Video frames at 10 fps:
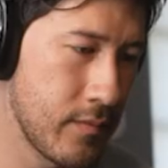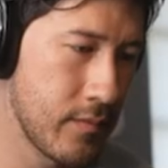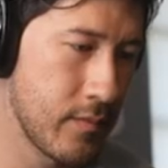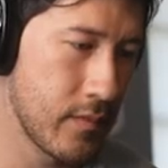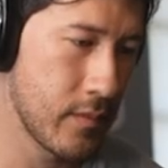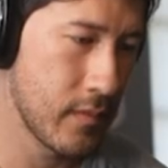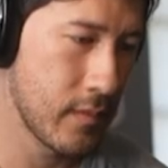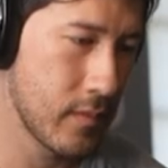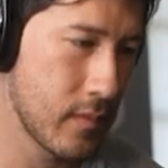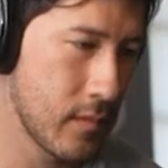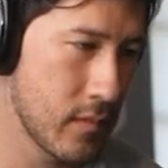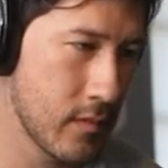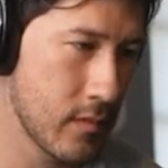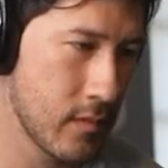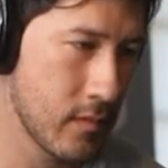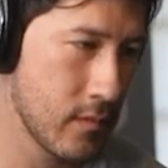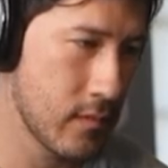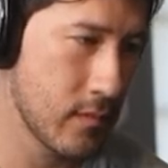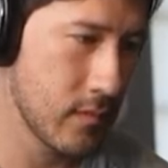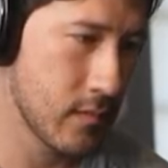
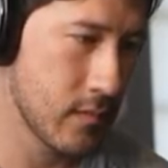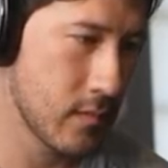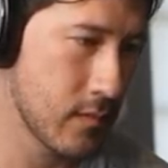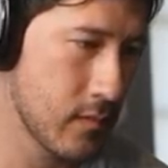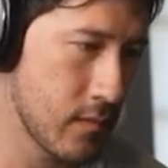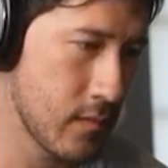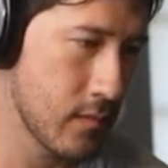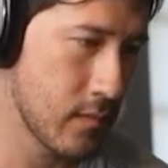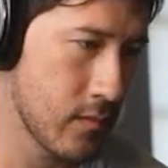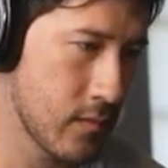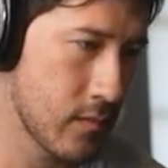No one is speaking in this clip.